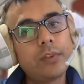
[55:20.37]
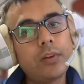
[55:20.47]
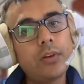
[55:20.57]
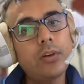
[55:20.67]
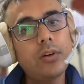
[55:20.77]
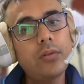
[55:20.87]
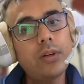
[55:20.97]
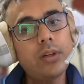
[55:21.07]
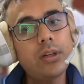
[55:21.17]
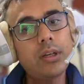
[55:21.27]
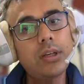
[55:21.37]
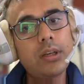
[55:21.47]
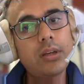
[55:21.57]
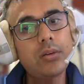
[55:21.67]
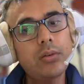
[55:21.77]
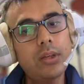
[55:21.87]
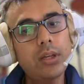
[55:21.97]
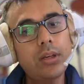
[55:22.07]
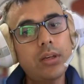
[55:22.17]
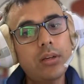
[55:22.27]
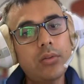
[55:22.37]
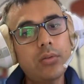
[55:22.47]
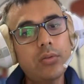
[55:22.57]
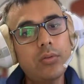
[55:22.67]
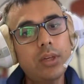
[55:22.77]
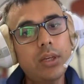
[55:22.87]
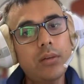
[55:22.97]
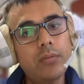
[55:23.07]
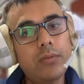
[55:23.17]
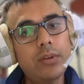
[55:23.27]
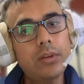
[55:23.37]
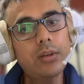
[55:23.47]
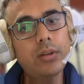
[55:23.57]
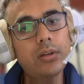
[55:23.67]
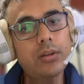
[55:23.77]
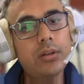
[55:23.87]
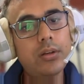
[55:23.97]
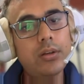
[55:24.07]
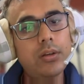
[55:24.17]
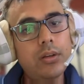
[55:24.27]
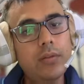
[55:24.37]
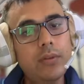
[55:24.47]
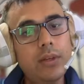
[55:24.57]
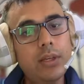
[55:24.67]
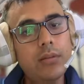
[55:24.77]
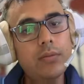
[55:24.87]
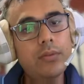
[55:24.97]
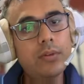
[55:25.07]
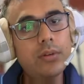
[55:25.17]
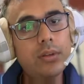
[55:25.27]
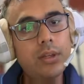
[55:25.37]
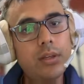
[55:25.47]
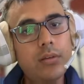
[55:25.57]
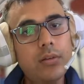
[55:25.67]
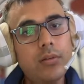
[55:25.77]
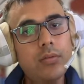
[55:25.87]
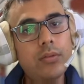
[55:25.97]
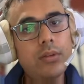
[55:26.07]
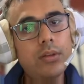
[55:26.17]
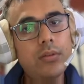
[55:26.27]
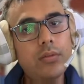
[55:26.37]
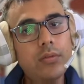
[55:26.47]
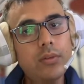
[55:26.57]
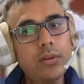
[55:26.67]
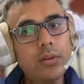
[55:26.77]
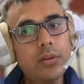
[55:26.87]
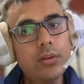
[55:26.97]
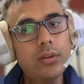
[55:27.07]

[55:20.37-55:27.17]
or what could I can do? Could I capture it? If it capture, then I go with this one.